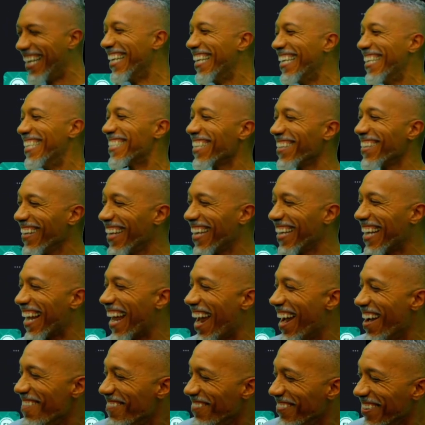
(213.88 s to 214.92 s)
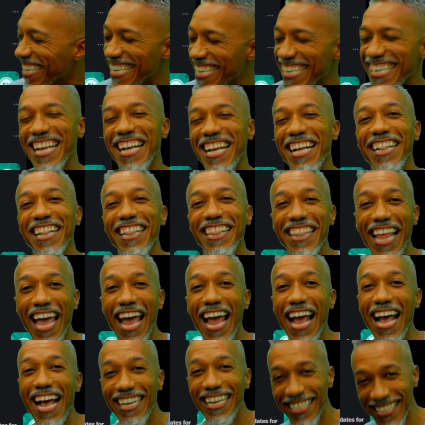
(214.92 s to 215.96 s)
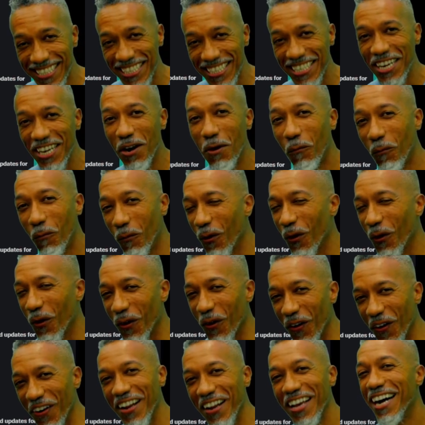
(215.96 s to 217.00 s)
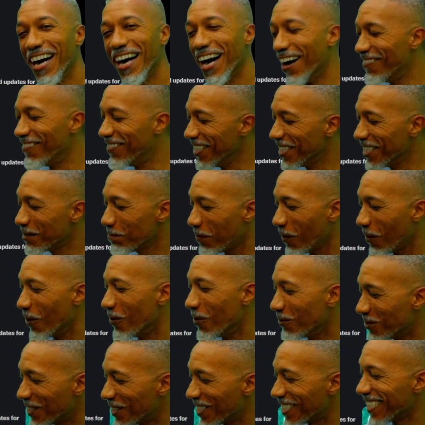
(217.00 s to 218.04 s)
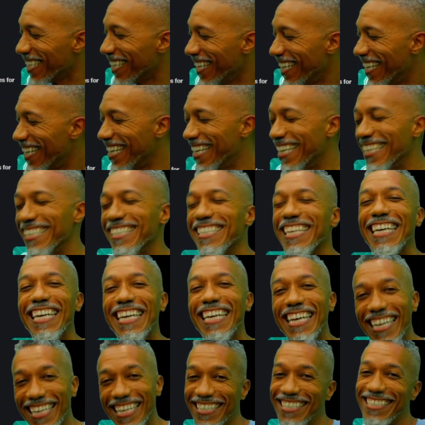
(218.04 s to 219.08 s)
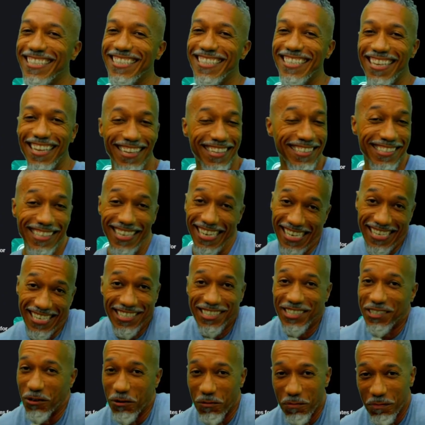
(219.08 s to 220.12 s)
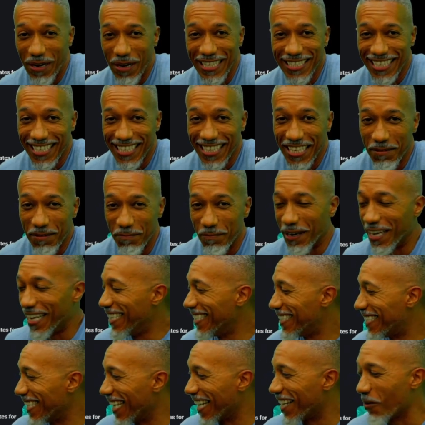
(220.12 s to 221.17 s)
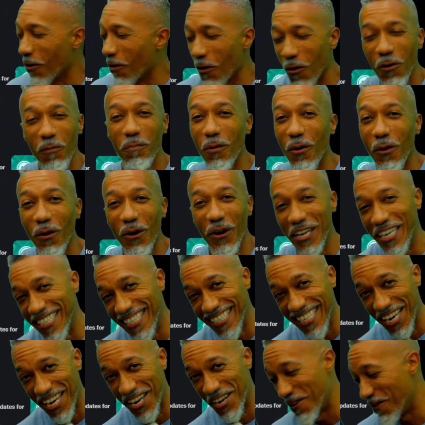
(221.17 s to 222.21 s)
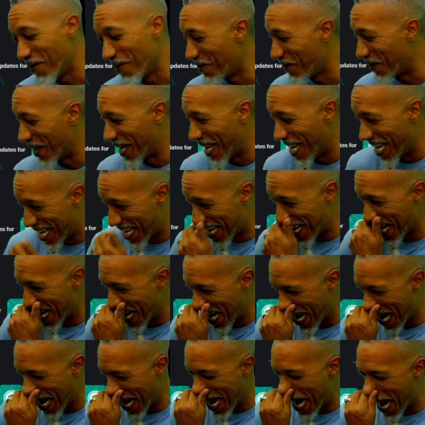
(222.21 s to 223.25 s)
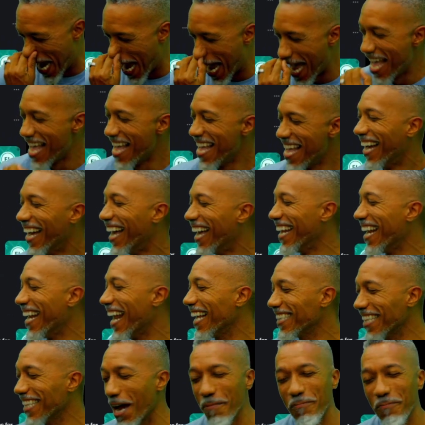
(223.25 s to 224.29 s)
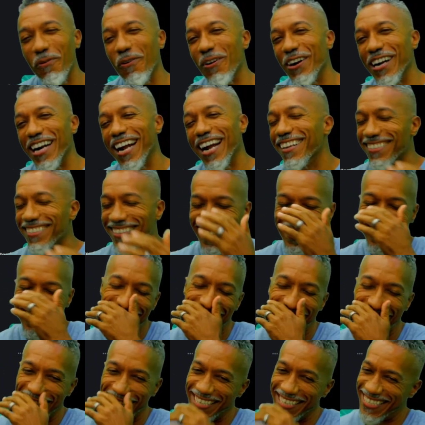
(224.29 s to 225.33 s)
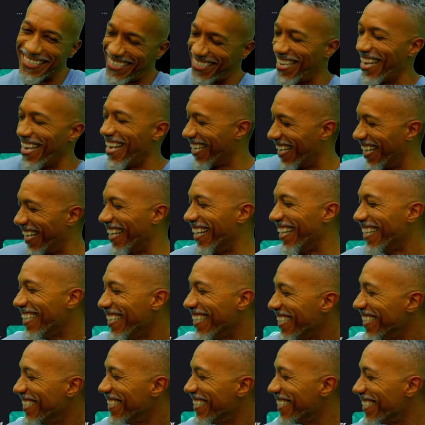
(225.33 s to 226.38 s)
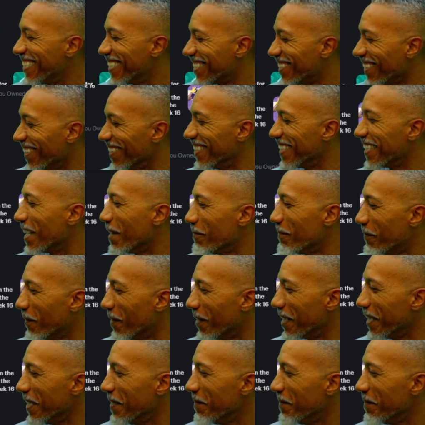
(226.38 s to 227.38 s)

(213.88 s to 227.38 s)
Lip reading: So, like, every last word of his post is an insult, basically. But he said cornball and he said goofy. And at that point, I was like, okay, this is starting to get funny.